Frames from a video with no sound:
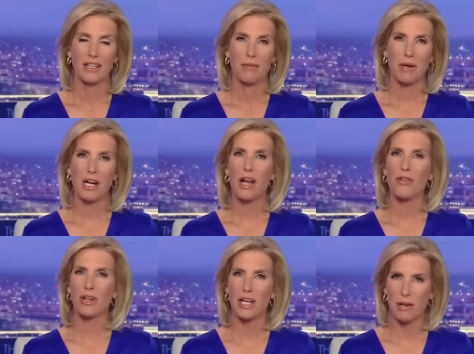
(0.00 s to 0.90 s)
But
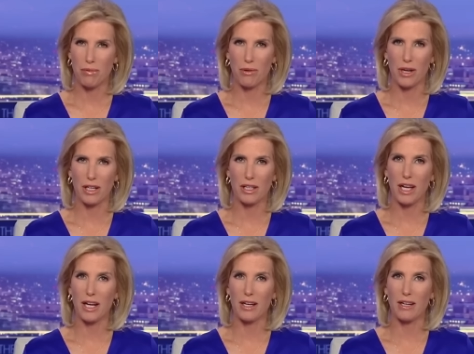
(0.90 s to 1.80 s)
another key point,
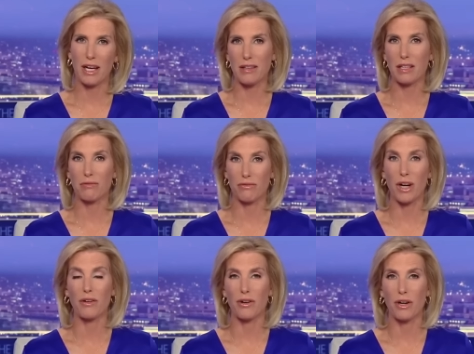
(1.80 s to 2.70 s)
and I think
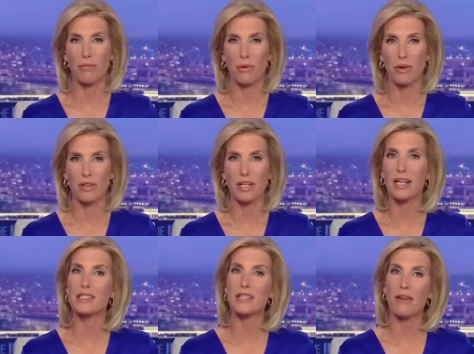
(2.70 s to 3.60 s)
very, very important,
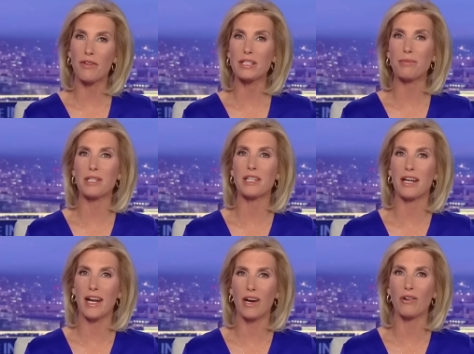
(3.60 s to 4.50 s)
is that Vice
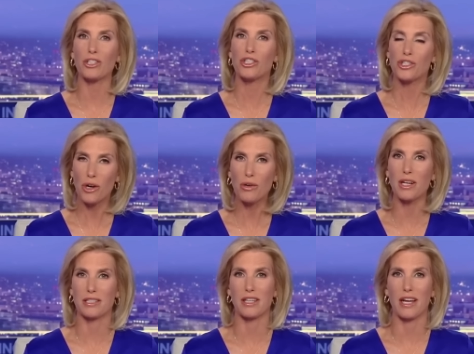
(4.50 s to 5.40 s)
President Harris showed
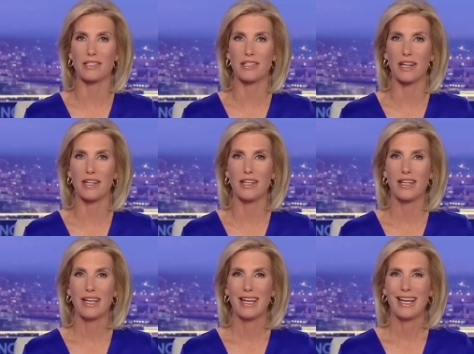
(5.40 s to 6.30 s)
us last night
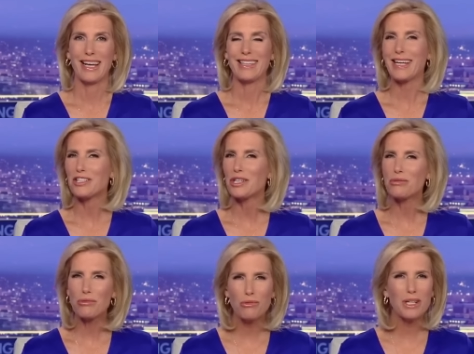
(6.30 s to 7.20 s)
that
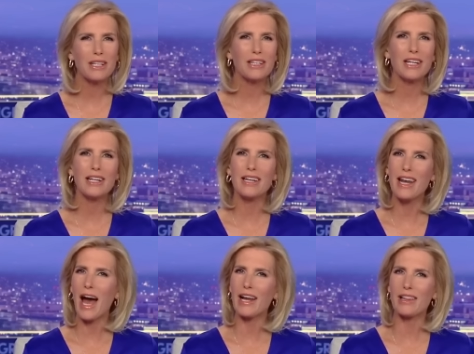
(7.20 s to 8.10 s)
she's really
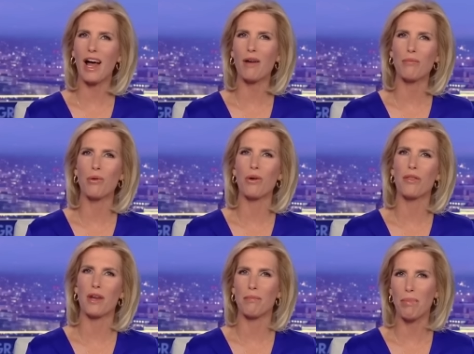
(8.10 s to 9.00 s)
not a lot more
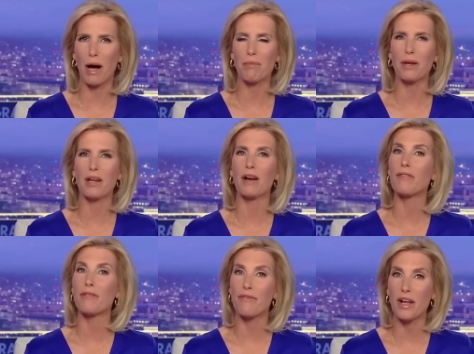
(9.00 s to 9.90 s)
than a puppet
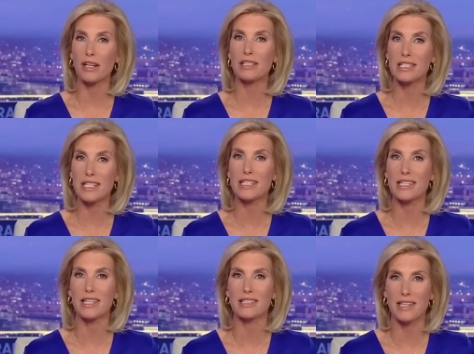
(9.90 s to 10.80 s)
of the failed
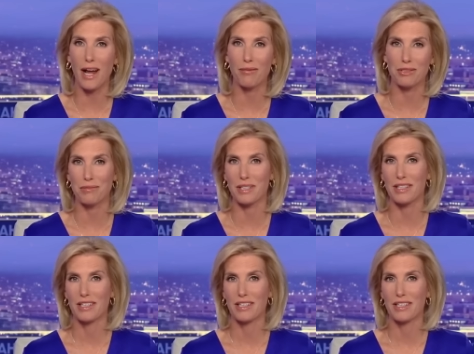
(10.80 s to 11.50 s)
DC establishment.